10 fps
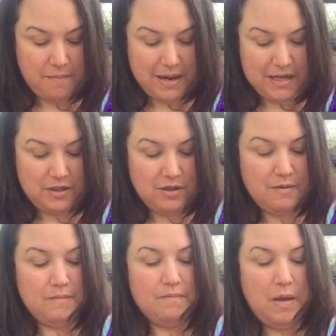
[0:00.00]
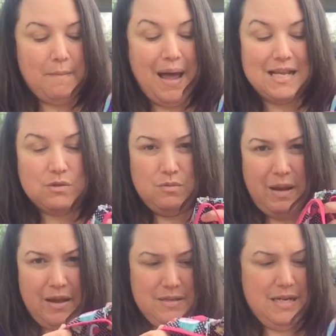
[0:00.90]
making the mask with
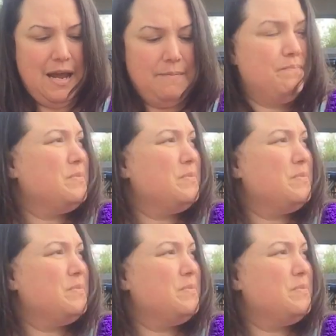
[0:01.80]
bias tape.